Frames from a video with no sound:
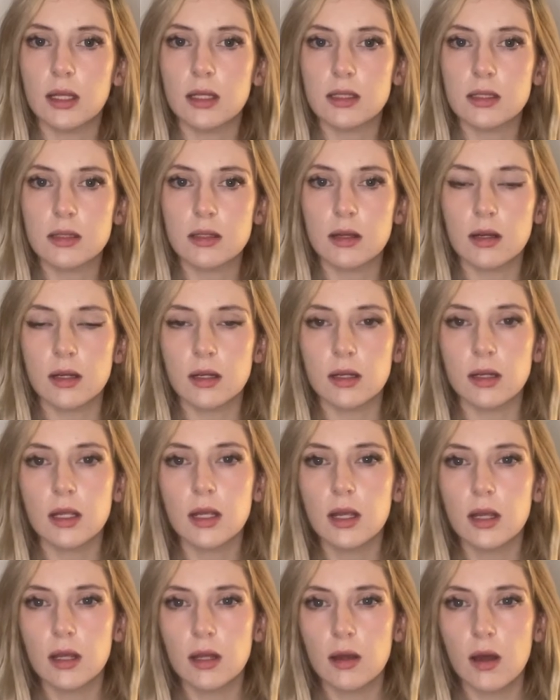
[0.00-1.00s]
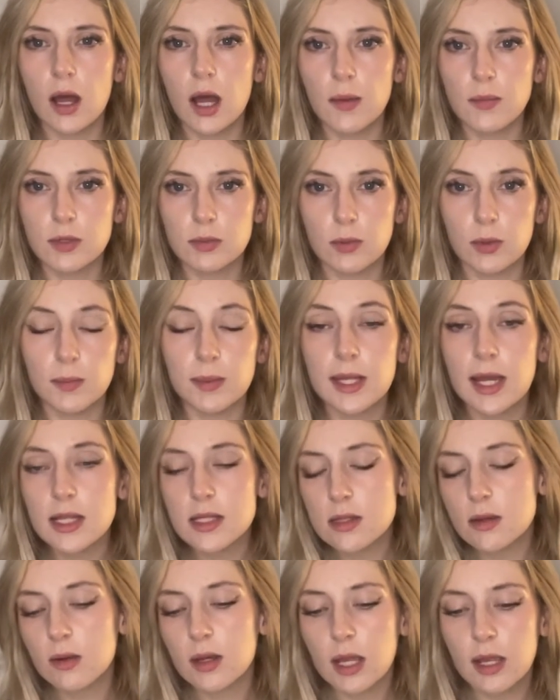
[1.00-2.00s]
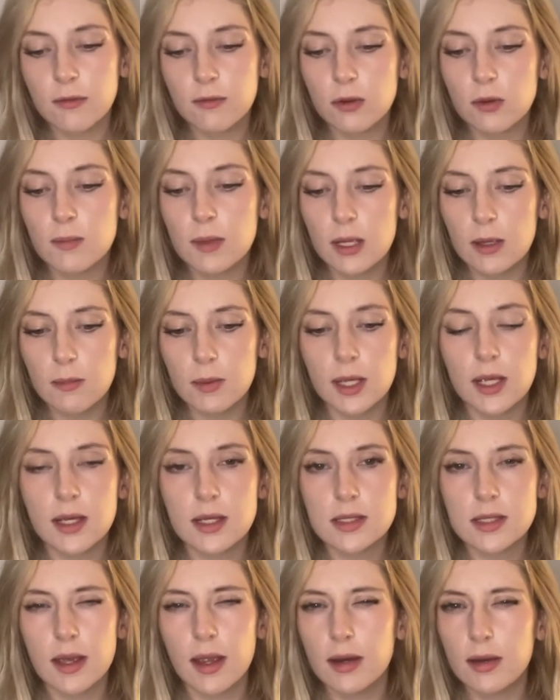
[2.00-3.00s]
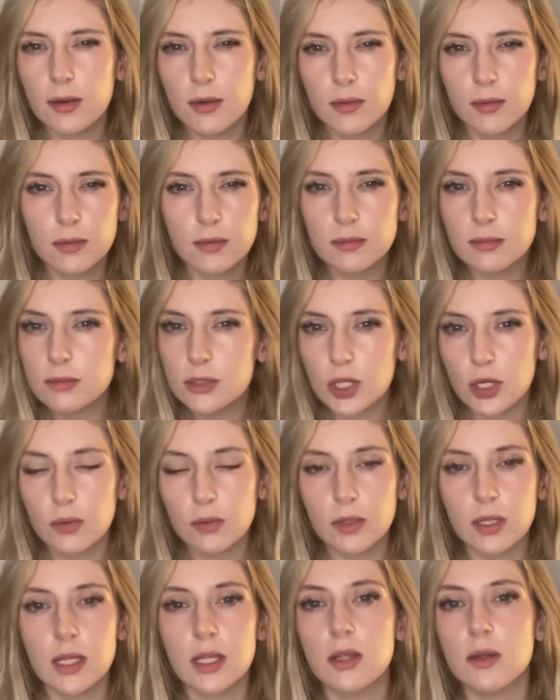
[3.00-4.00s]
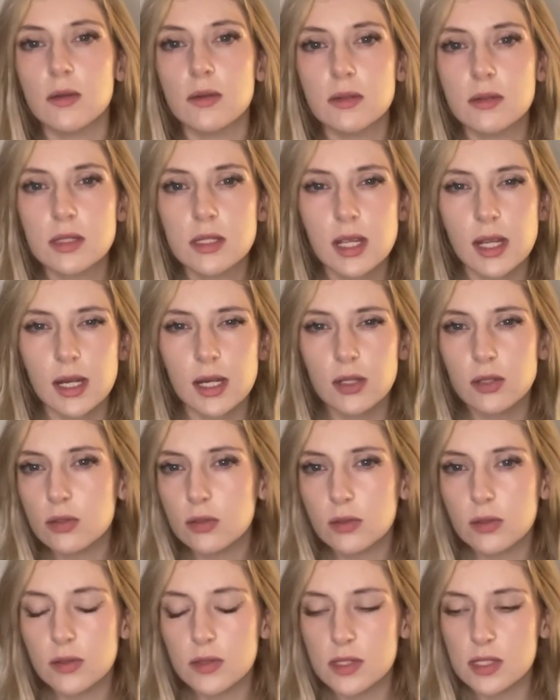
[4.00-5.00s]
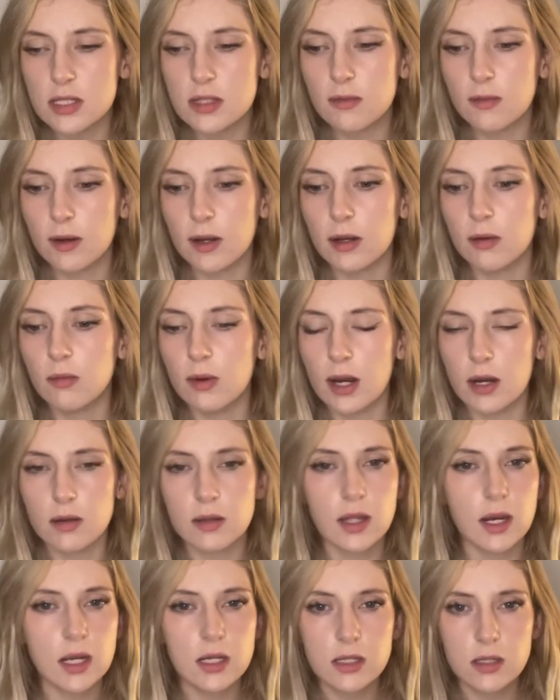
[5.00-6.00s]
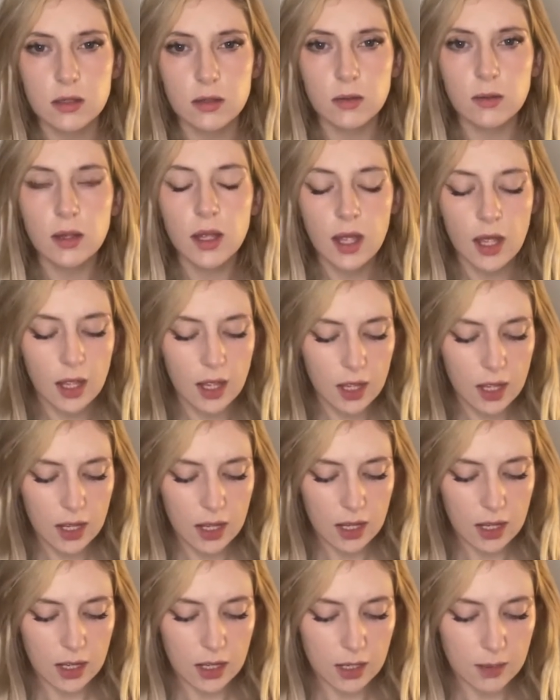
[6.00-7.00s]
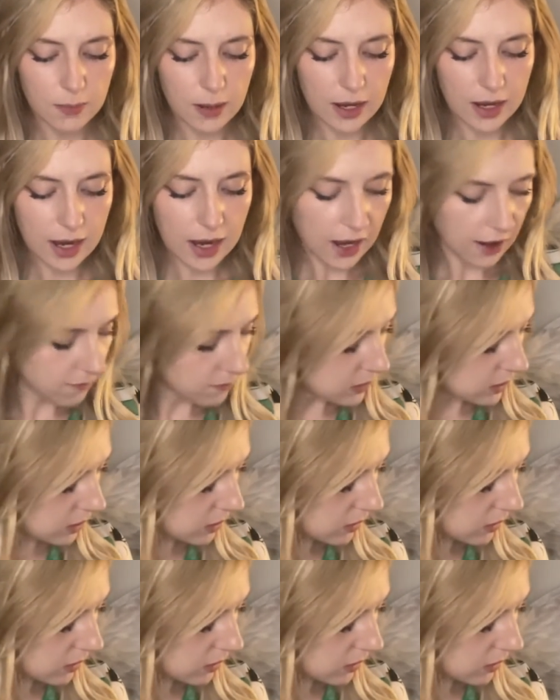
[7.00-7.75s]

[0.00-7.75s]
is not optimal, but that's okay for me because I don't generally use heating tools. It's very rare that I do. I have been